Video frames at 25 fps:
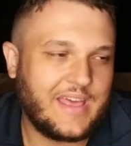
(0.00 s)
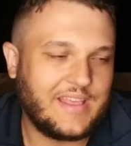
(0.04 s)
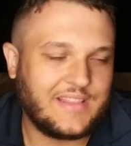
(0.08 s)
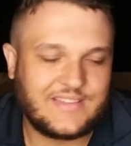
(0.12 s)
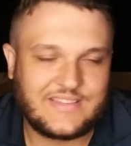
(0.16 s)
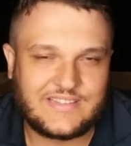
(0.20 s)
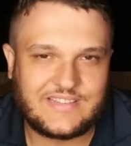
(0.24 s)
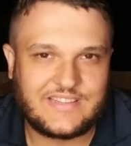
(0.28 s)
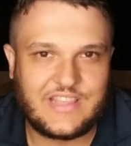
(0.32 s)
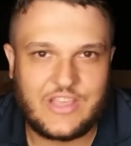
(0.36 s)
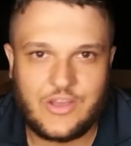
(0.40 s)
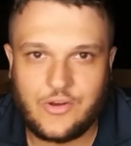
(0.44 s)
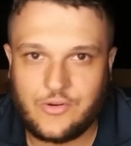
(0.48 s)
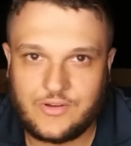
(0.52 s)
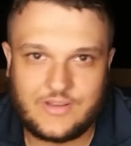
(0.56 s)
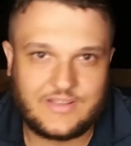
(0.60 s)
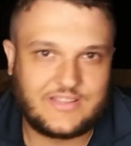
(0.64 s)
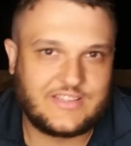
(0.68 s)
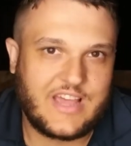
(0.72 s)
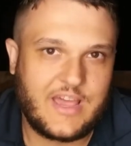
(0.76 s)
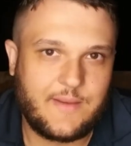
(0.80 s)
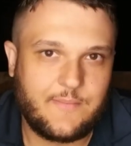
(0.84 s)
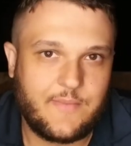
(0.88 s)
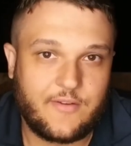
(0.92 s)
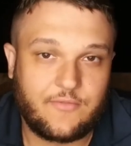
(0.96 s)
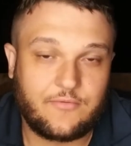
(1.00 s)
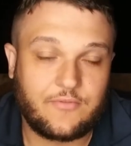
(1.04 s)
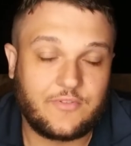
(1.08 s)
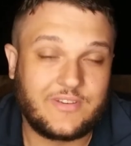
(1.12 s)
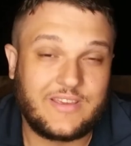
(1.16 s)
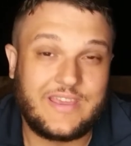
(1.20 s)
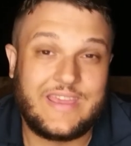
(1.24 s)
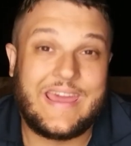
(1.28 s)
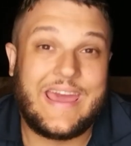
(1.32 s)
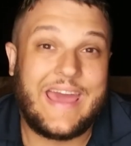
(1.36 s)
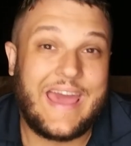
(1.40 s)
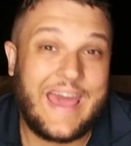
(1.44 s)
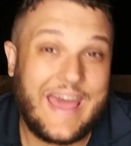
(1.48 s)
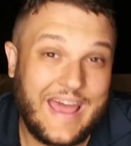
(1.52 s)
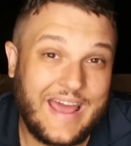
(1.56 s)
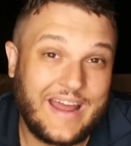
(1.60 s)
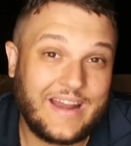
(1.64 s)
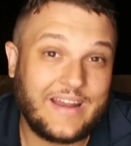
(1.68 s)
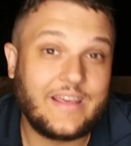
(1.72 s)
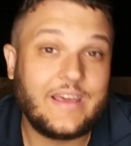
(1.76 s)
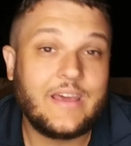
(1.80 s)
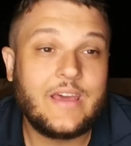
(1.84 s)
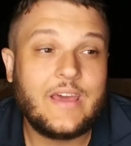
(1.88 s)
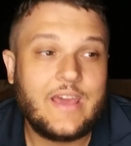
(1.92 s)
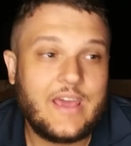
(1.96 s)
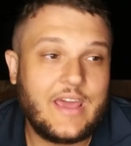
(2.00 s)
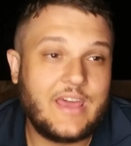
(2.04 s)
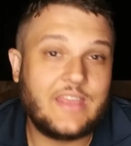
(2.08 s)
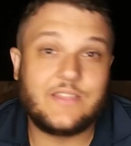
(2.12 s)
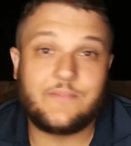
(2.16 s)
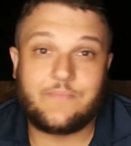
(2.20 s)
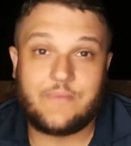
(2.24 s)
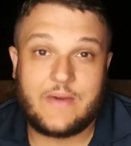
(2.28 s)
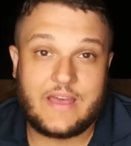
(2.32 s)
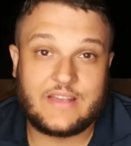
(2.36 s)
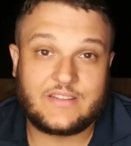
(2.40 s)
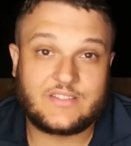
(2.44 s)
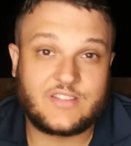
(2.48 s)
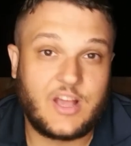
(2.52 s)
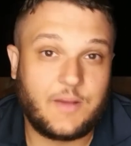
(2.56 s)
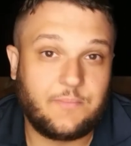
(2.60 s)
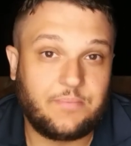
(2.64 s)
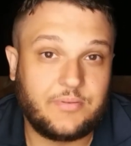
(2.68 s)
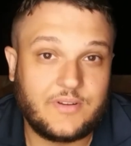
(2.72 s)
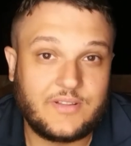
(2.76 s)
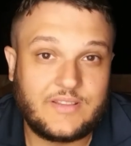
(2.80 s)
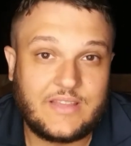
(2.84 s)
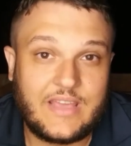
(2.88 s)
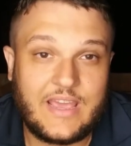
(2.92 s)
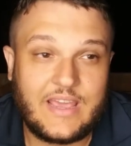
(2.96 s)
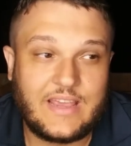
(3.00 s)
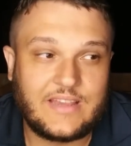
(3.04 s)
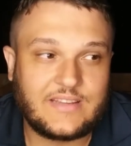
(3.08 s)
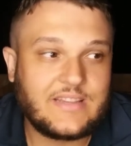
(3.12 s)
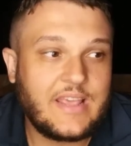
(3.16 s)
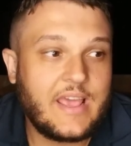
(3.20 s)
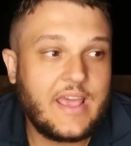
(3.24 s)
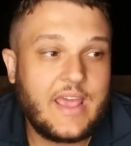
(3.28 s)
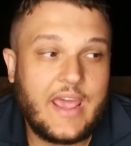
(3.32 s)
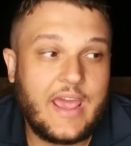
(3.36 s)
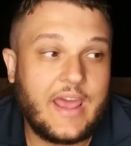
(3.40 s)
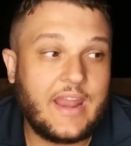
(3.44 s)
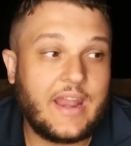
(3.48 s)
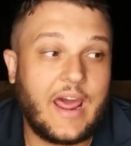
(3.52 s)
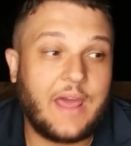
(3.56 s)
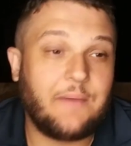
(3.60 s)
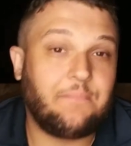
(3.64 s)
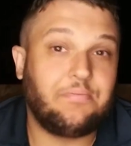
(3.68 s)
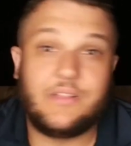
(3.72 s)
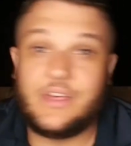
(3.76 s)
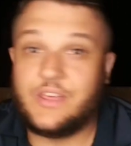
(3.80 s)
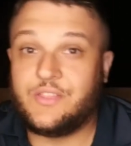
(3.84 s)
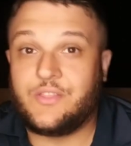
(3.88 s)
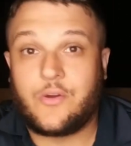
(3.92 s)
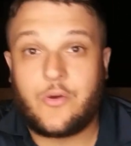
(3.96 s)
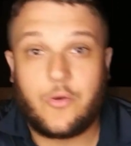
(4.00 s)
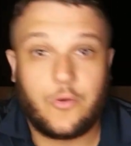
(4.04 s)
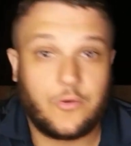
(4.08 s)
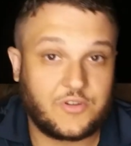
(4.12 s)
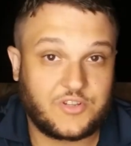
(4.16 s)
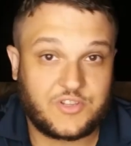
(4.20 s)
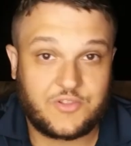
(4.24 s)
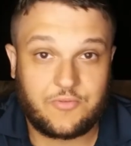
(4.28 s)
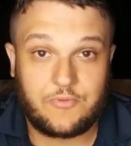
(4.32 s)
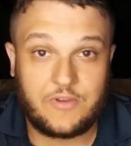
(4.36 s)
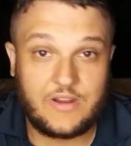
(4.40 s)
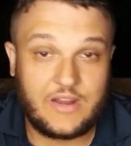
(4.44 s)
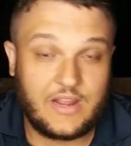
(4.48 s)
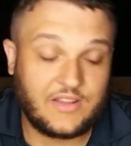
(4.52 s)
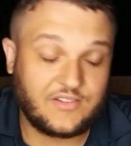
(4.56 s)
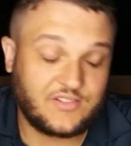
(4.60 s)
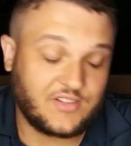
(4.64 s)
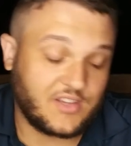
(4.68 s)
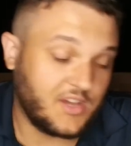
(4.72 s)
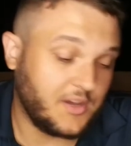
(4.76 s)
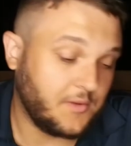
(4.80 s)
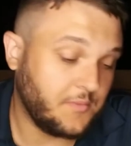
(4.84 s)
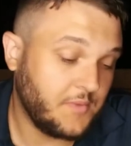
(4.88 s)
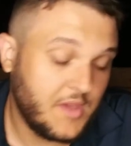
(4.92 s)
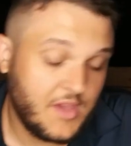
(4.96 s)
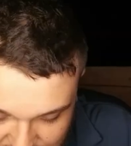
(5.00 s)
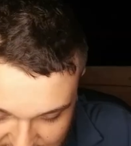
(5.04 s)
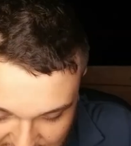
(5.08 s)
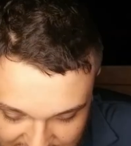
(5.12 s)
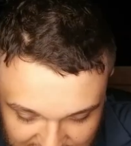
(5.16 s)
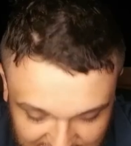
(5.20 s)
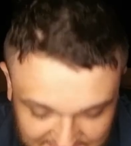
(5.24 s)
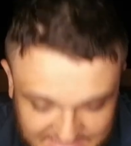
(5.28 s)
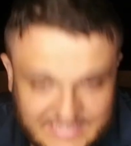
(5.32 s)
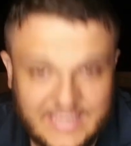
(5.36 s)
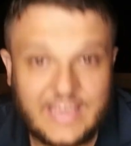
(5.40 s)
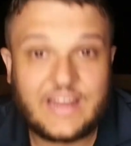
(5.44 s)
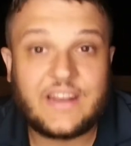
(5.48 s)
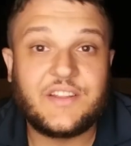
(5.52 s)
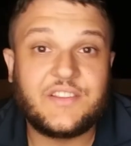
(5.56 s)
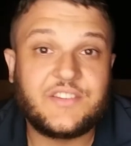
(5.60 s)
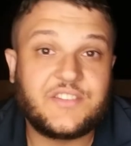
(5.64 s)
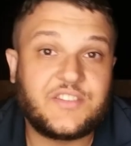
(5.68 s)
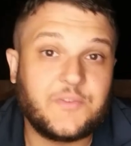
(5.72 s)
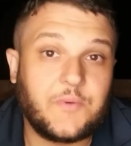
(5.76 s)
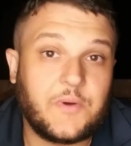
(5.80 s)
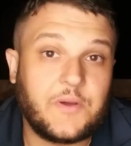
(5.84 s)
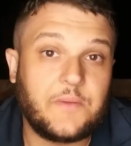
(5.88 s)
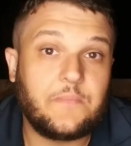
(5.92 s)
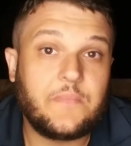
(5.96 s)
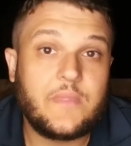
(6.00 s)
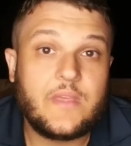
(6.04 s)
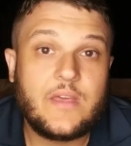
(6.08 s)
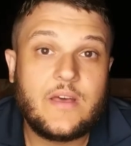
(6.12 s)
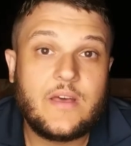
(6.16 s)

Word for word: This is the only time I've really had in the past couple of days, and I played the course three days ago. Let's get into it.